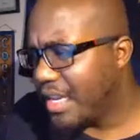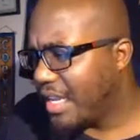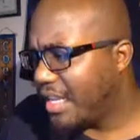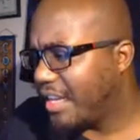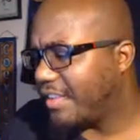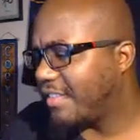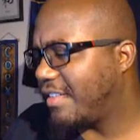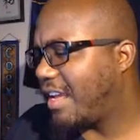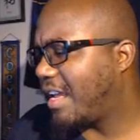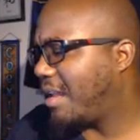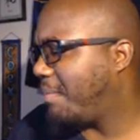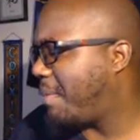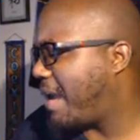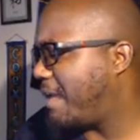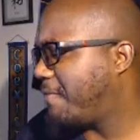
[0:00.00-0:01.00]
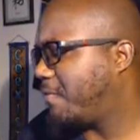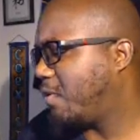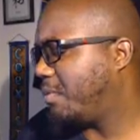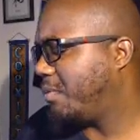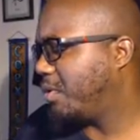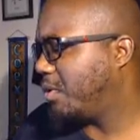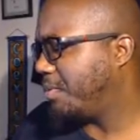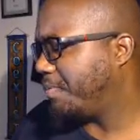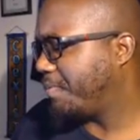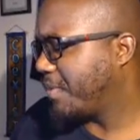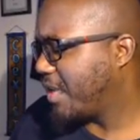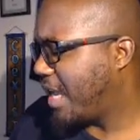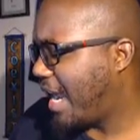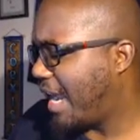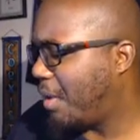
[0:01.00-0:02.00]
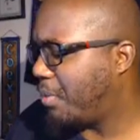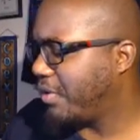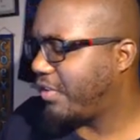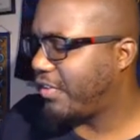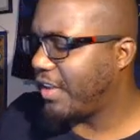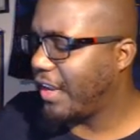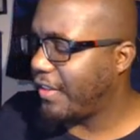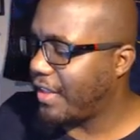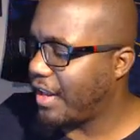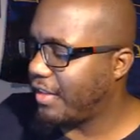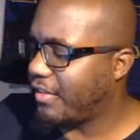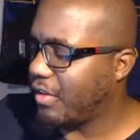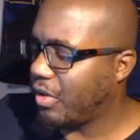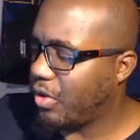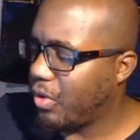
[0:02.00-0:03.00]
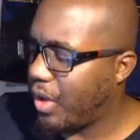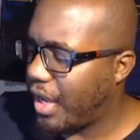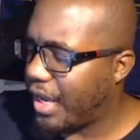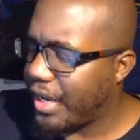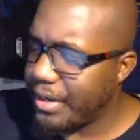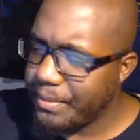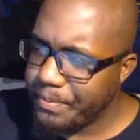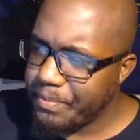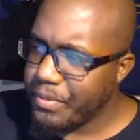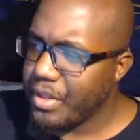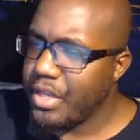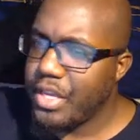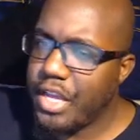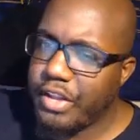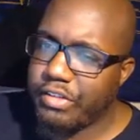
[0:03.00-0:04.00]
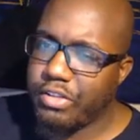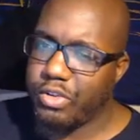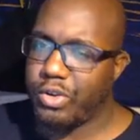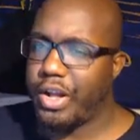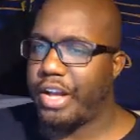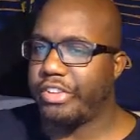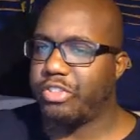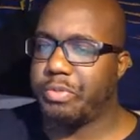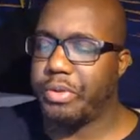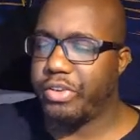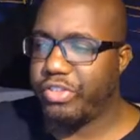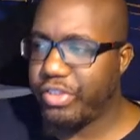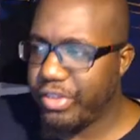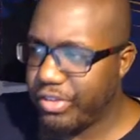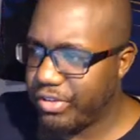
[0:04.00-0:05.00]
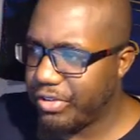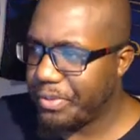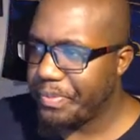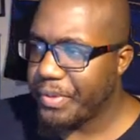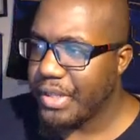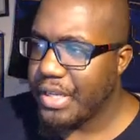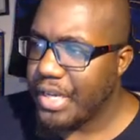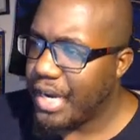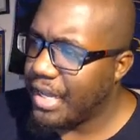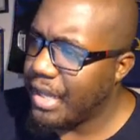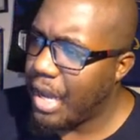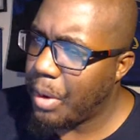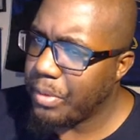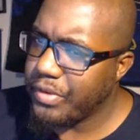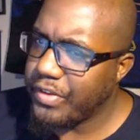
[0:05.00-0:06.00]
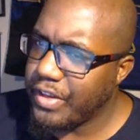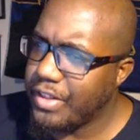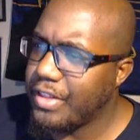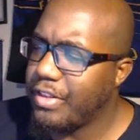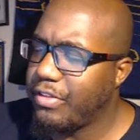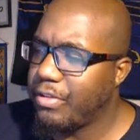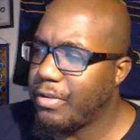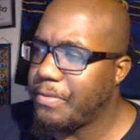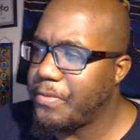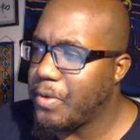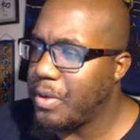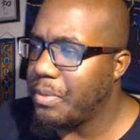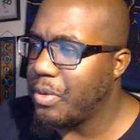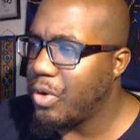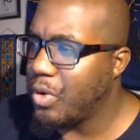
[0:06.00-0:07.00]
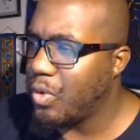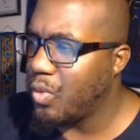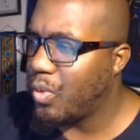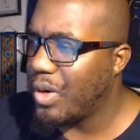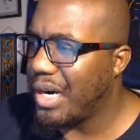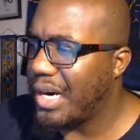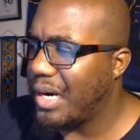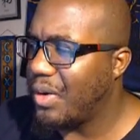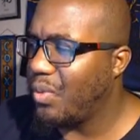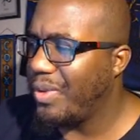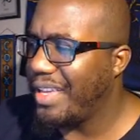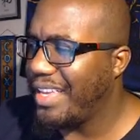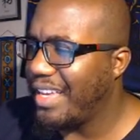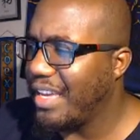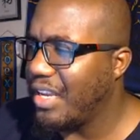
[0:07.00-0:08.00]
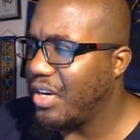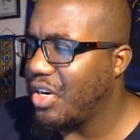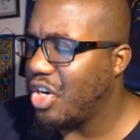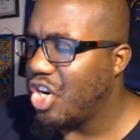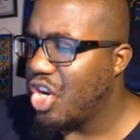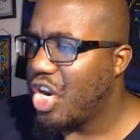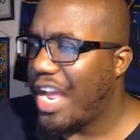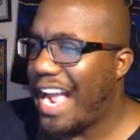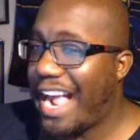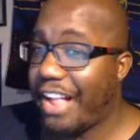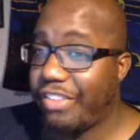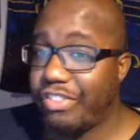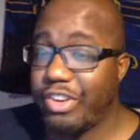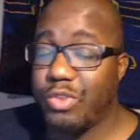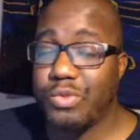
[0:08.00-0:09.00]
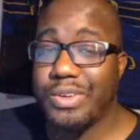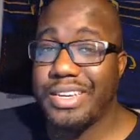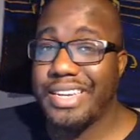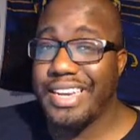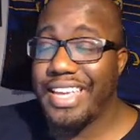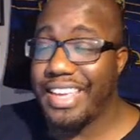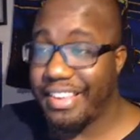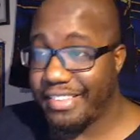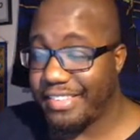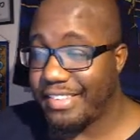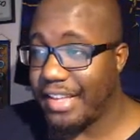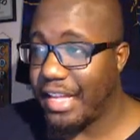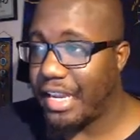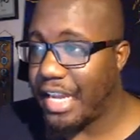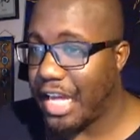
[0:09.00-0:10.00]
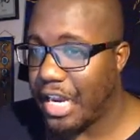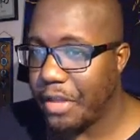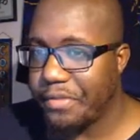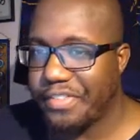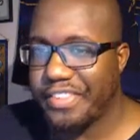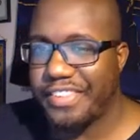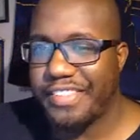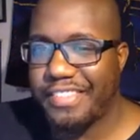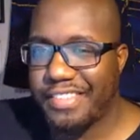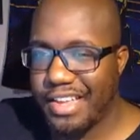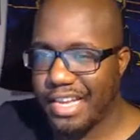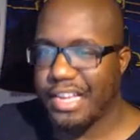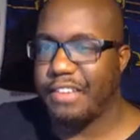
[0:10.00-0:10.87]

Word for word: This is not a bad full moon. I would say that it's a little odd, it's a little auspicious. I, I would say that this is a full moon where we can actually release a lot of stuck